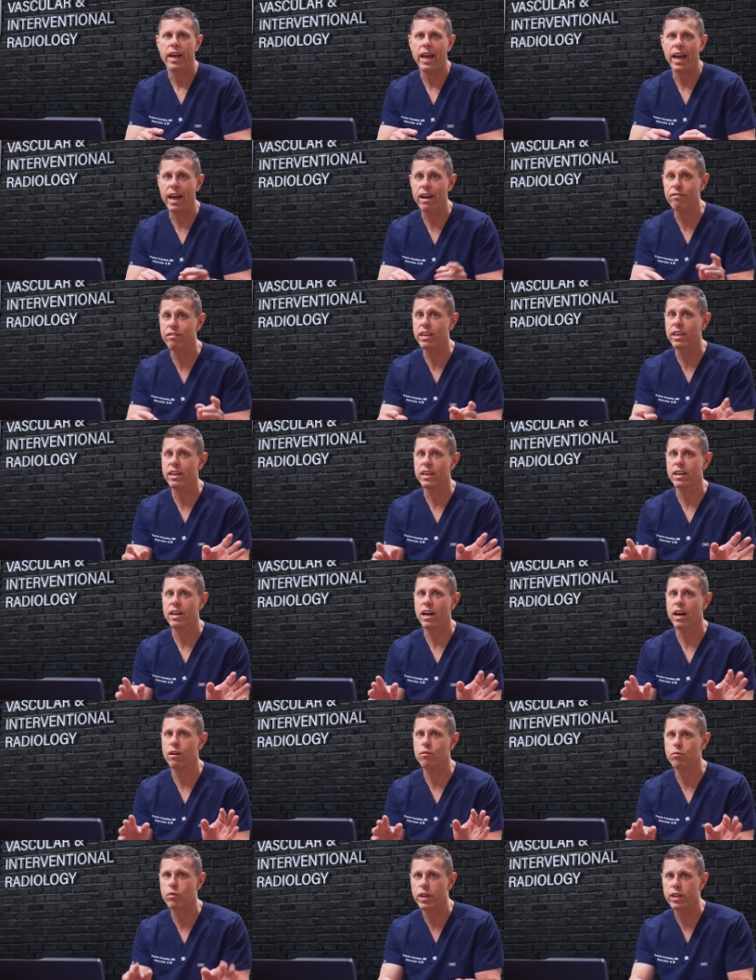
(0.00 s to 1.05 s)
Having
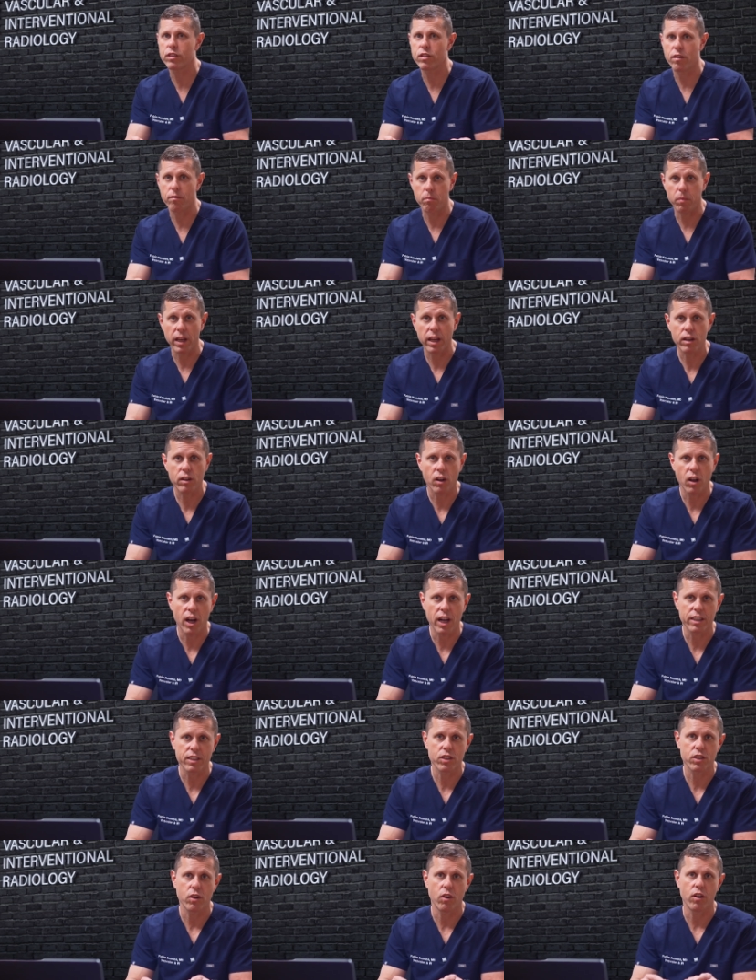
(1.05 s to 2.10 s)
a risk of blood
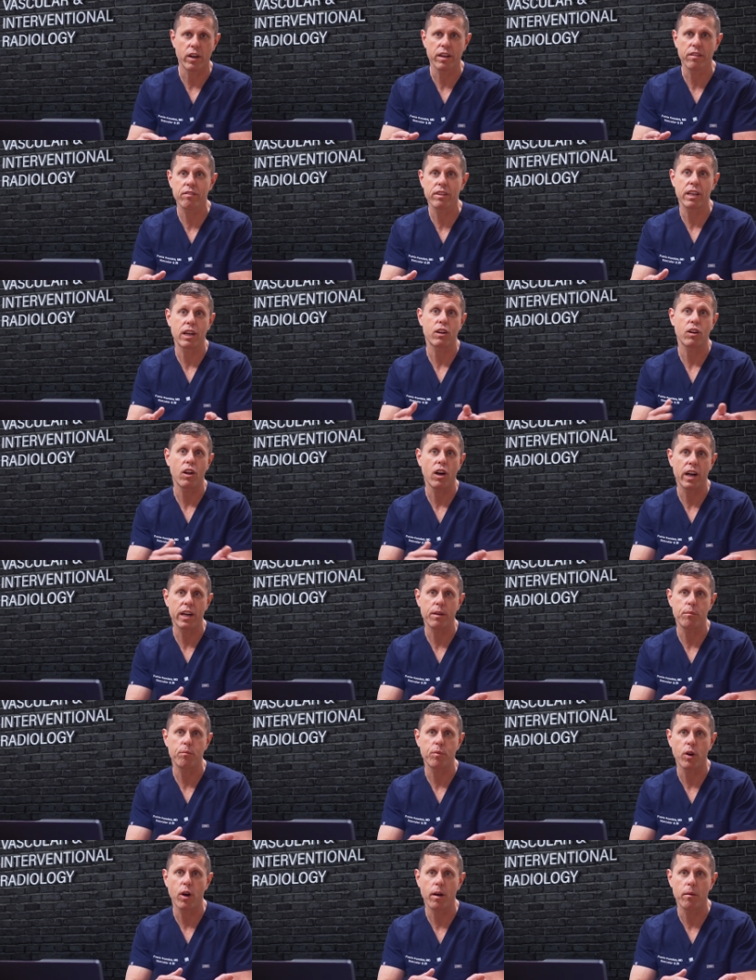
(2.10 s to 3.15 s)
clots or even a
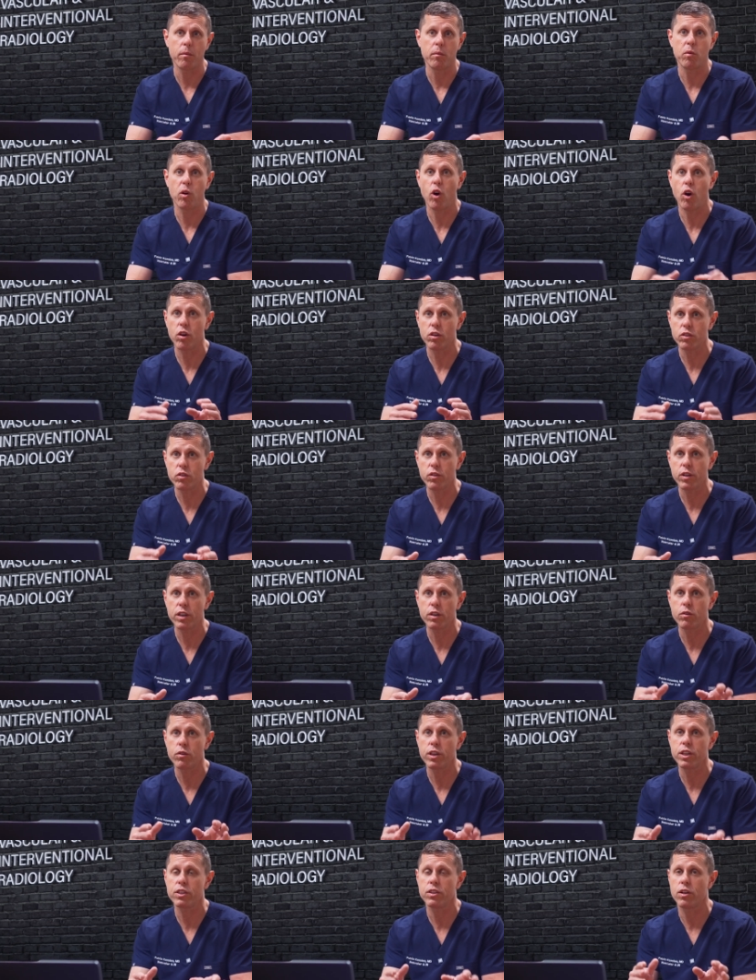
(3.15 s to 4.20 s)
clotting problem also
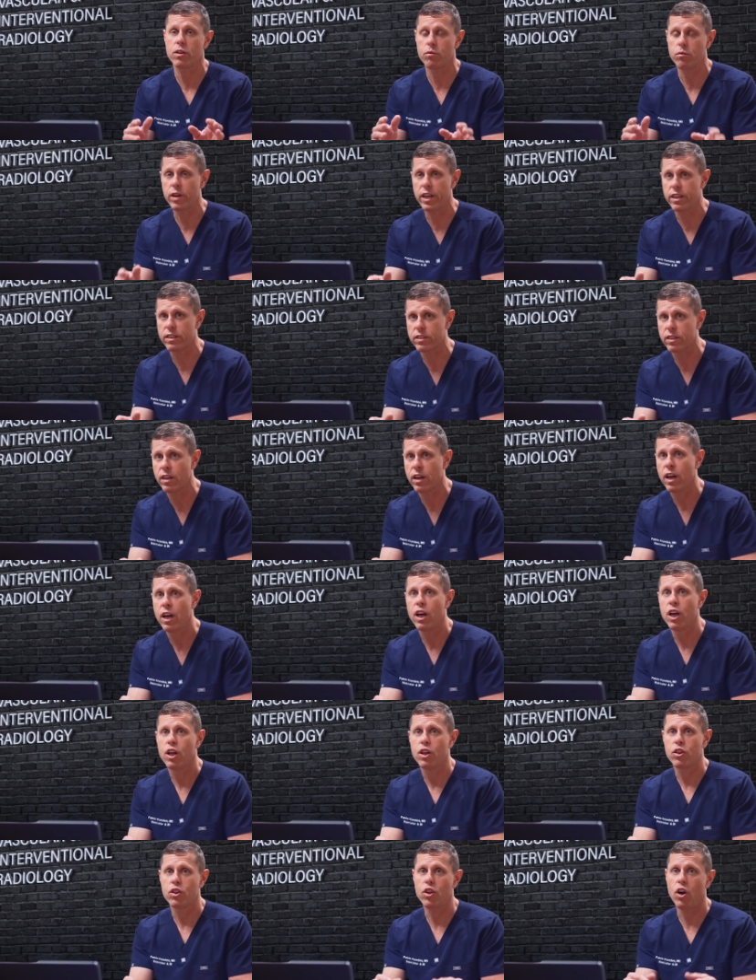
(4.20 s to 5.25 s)
increases your risk
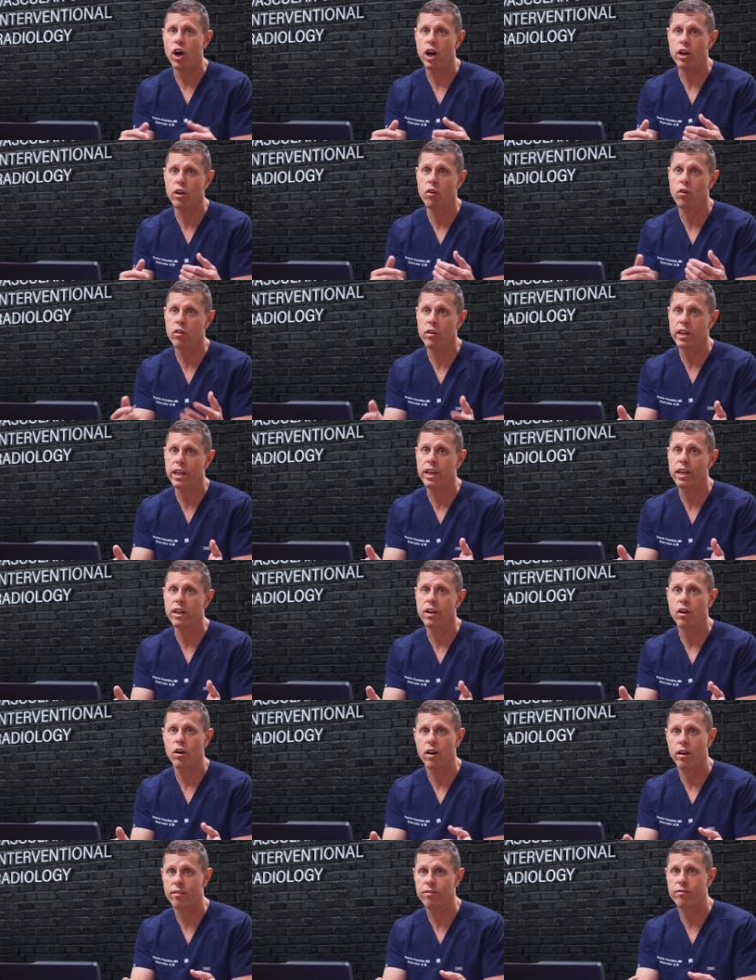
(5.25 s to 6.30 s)
not only
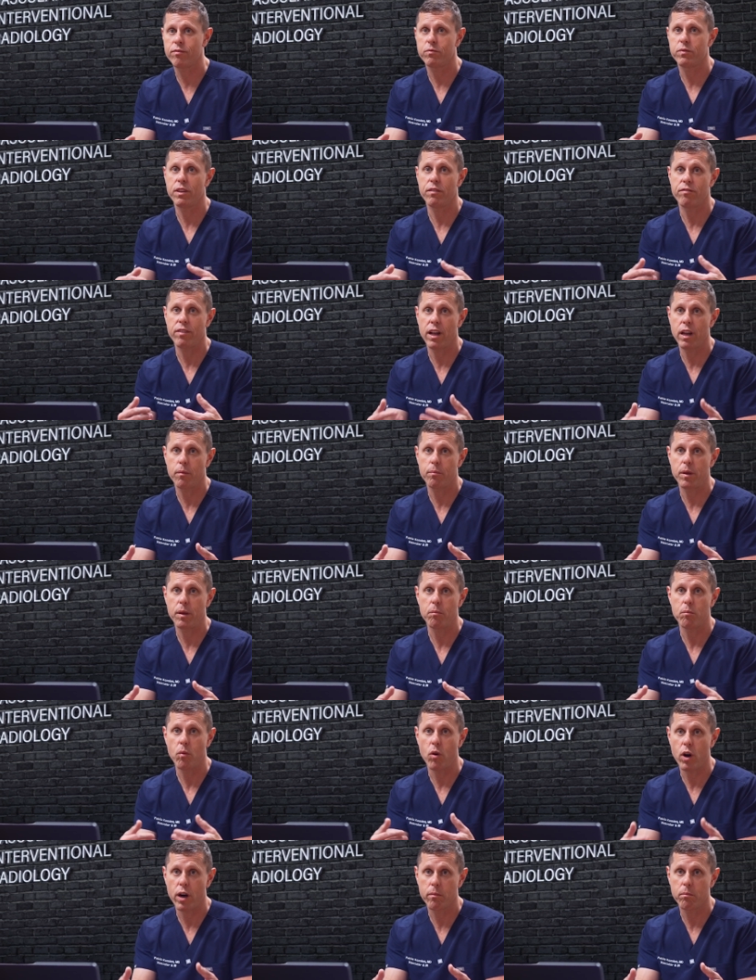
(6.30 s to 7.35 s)
of
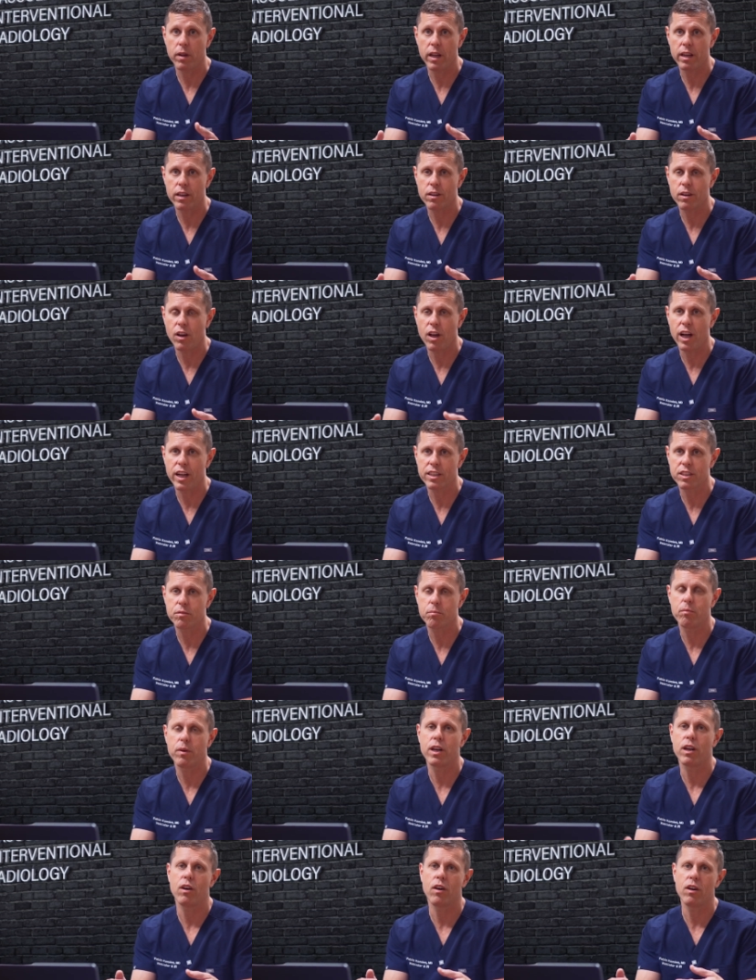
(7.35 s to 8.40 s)
developing more blood clots,
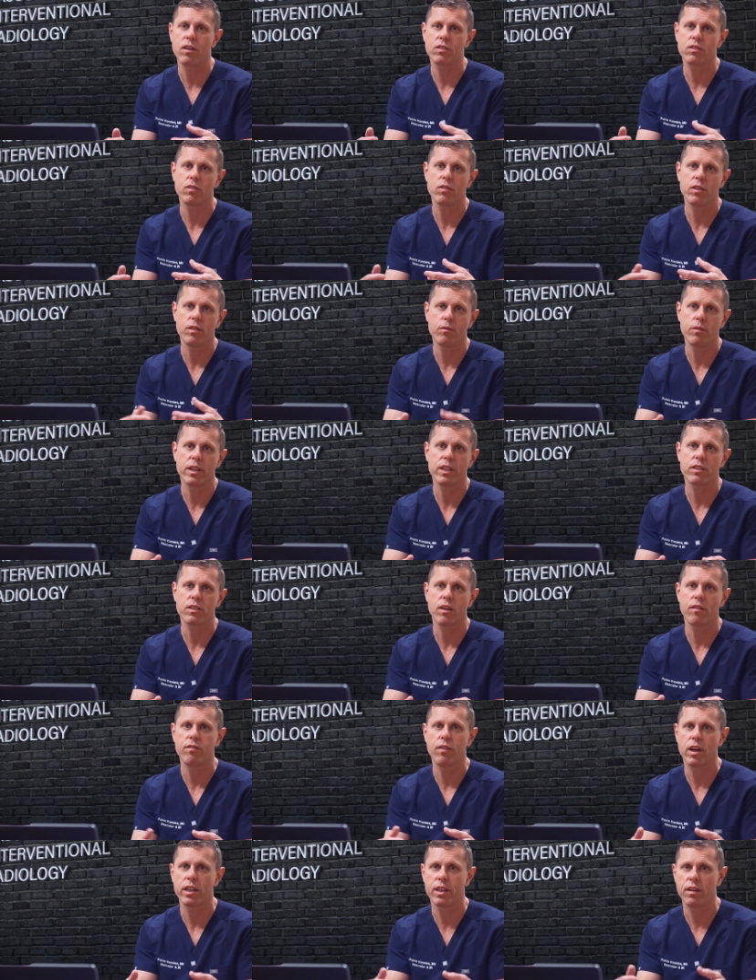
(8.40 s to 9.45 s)
but also the risk
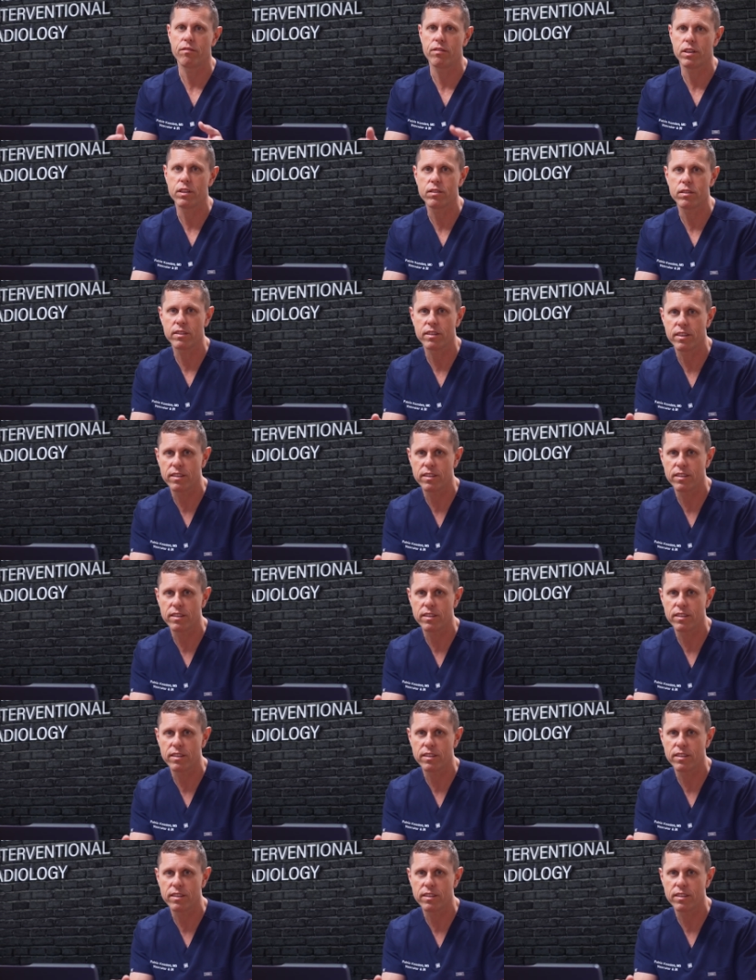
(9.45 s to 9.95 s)
of other venous